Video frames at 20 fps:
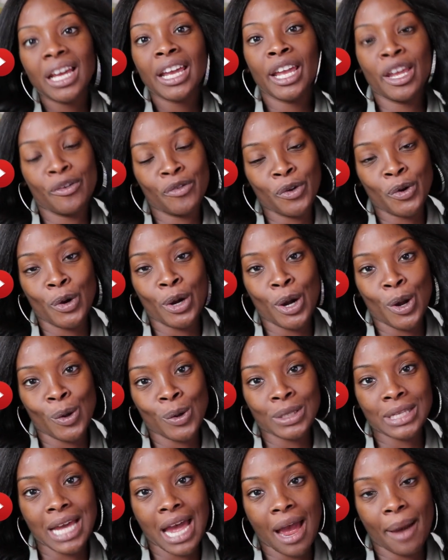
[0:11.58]
If you're an
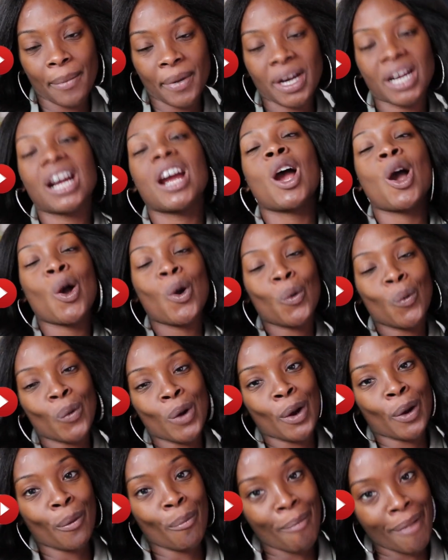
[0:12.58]
old timer,
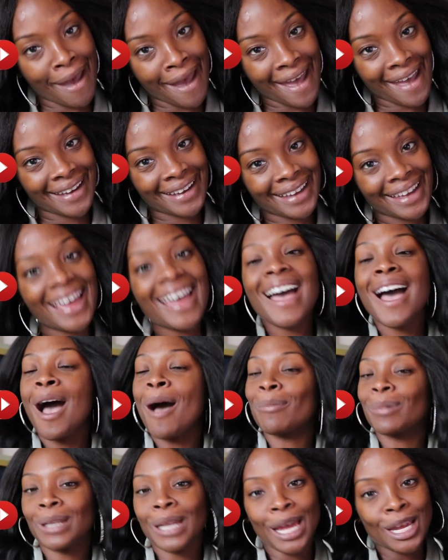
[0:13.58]
welcome back.
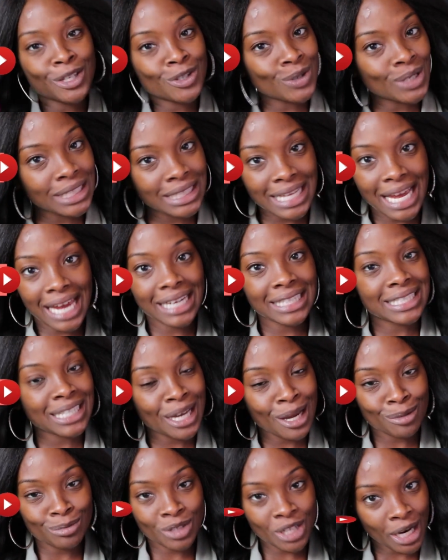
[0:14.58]
I'm glad you decided to
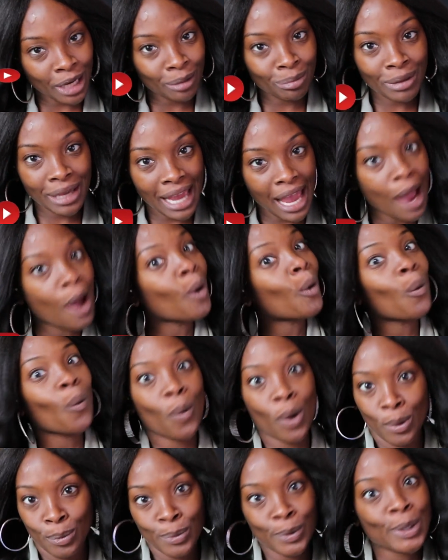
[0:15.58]
come check me out
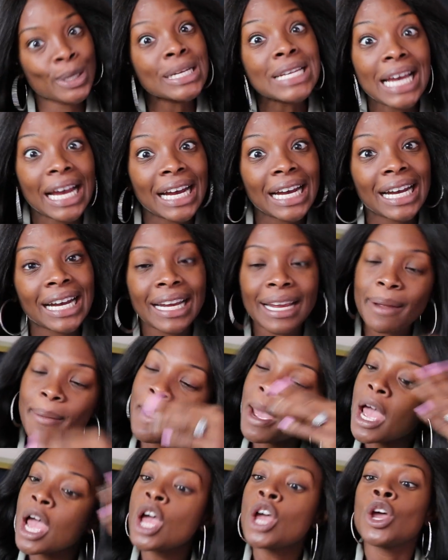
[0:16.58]
one more
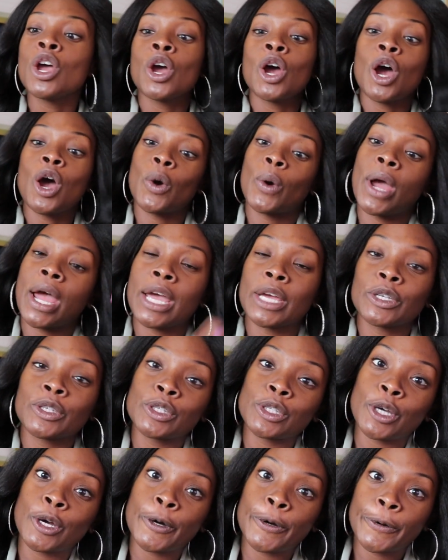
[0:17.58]
time. Okay,
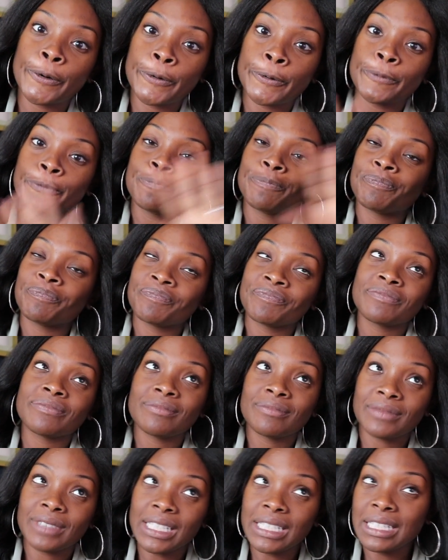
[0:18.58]
so
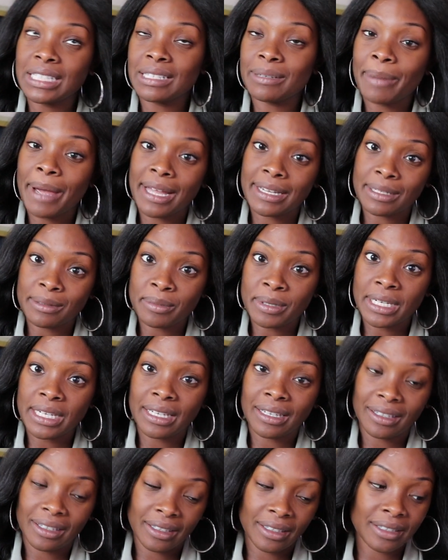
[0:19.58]
this is about to
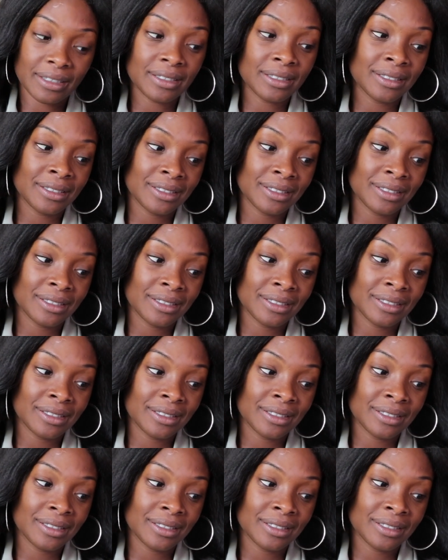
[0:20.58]
be